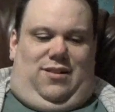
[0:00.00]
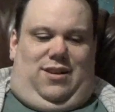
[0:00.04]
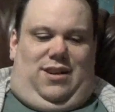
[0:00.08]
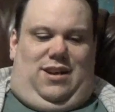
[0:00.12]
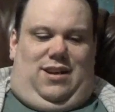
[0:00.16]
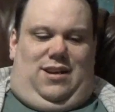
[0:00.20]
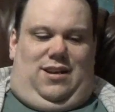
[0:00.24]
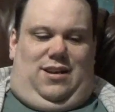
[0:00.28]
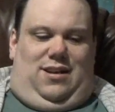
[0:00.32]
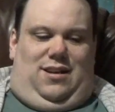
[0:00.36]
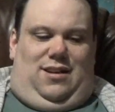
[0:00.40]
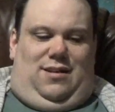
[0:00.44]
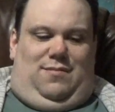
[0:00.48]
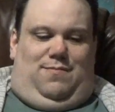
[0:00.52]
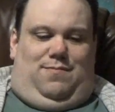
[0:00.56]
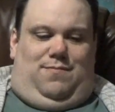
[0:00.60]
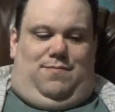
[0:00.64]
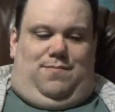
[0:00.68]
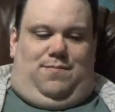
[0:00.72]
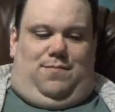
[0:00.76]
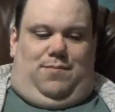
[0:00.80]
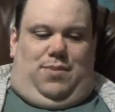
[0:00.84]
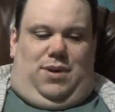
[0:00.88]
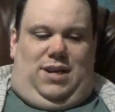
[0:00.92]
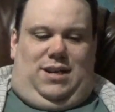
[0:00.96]
hit a
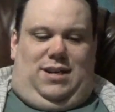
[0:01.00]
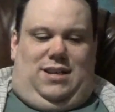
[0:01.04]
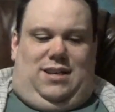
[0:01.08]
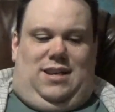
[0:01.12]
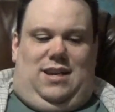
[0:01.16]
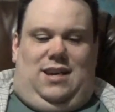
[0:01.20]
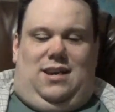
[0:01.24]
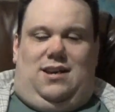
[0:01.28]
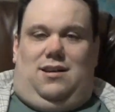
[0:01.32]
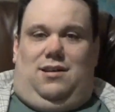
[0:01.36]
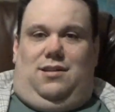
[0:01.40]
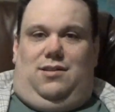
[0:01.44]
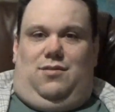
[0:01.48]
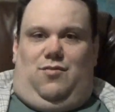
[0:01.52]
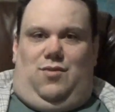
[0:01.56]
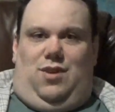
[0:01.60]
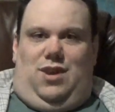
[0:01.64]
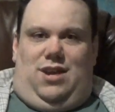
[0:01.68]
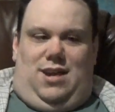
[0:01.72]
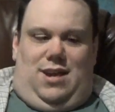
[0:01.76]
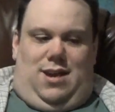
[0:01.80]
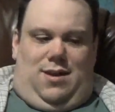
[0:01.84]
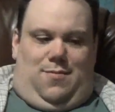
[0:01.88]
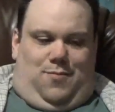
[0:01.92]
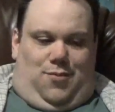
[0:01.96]
punt kick on the
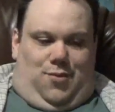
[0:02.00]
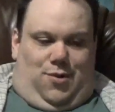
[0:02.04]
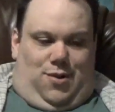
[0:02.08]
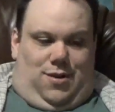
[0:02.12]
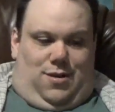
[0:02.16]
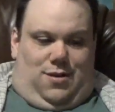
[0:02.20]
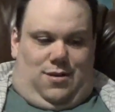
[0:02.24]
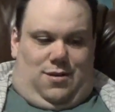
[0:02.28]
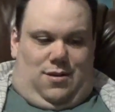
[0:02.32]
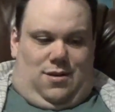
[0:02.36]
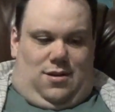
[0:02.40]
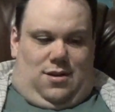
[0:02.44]
ring apron.